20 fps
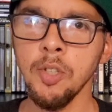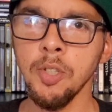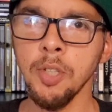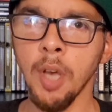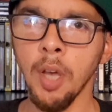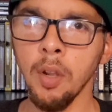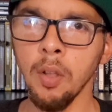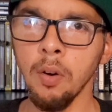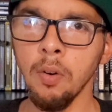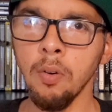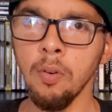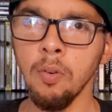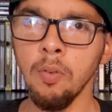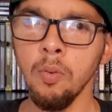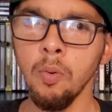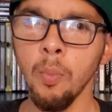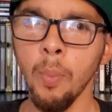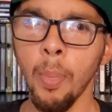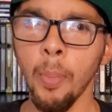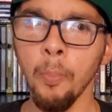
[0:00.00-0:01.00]
subtle
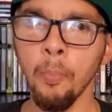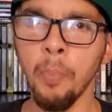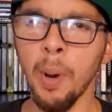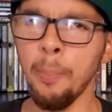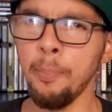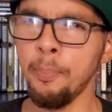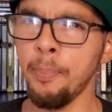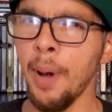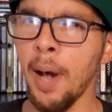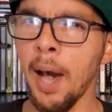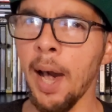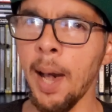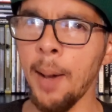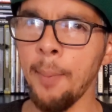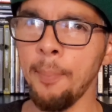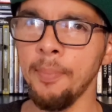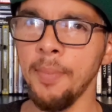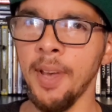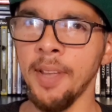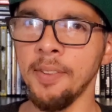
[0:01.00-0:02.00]
but
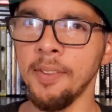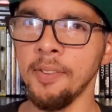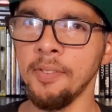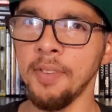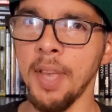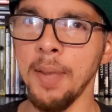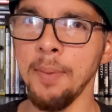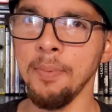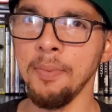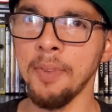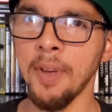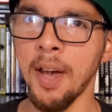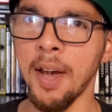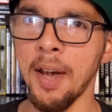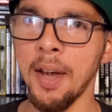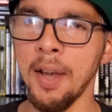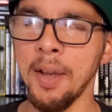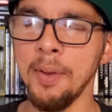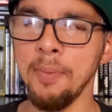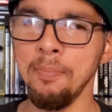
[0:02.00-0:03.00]
pop at the same
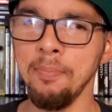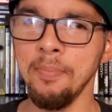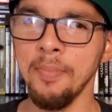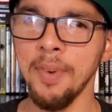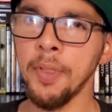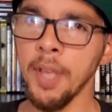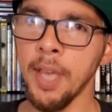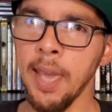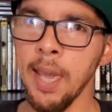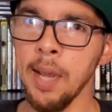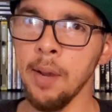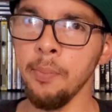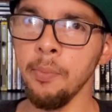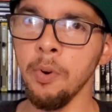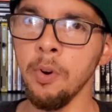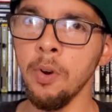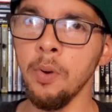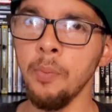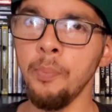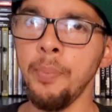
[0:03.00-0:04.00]
time. With the
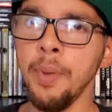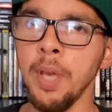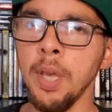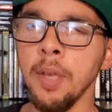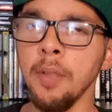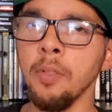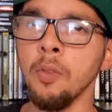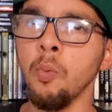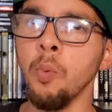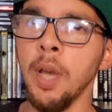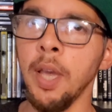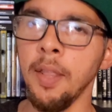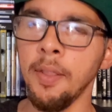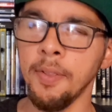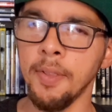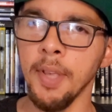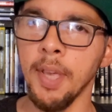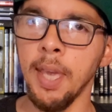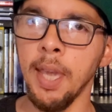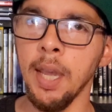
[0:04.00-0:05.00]
camera being the way
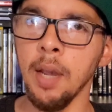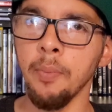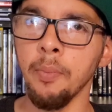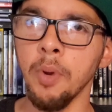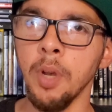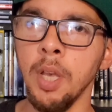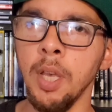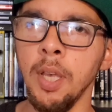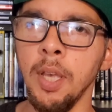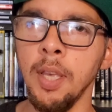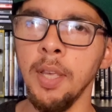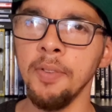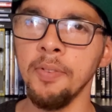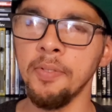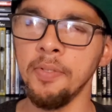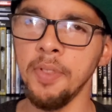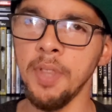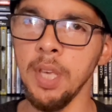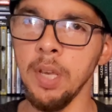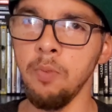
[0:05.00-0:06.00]
that the camera
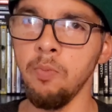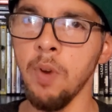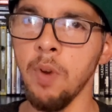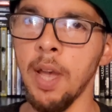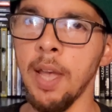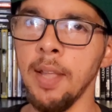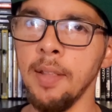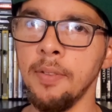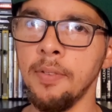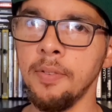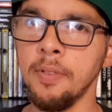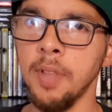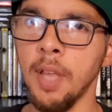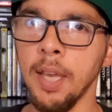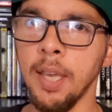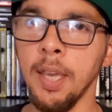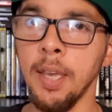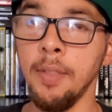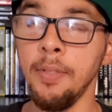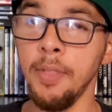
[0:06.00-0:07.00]
is, the reds,
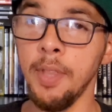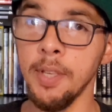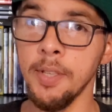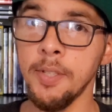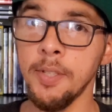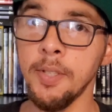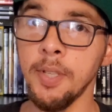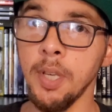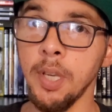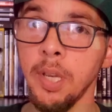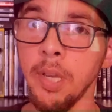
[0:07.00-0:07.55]
like in this